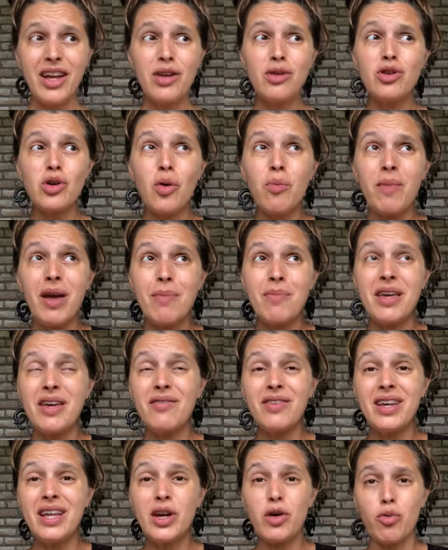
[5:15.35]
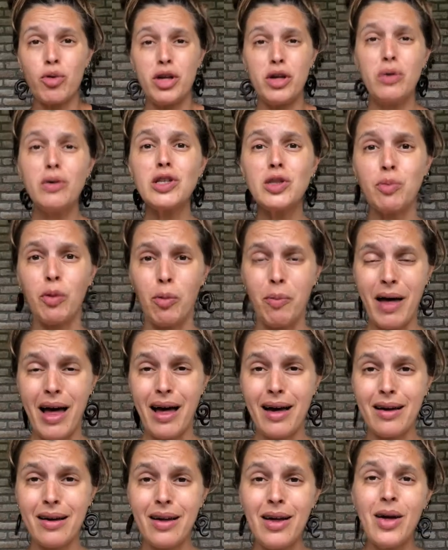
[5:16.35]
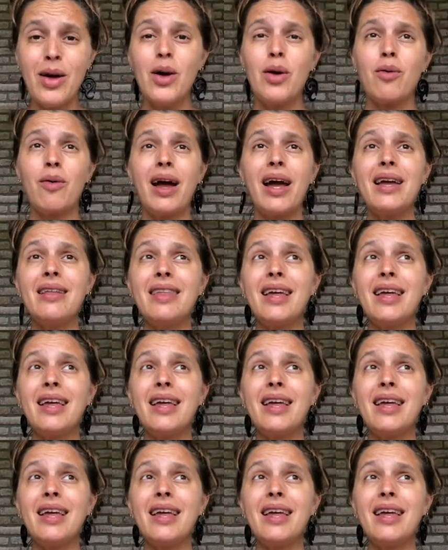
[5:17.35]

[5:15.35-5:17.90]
You don't maybe even need a reusable bag, right?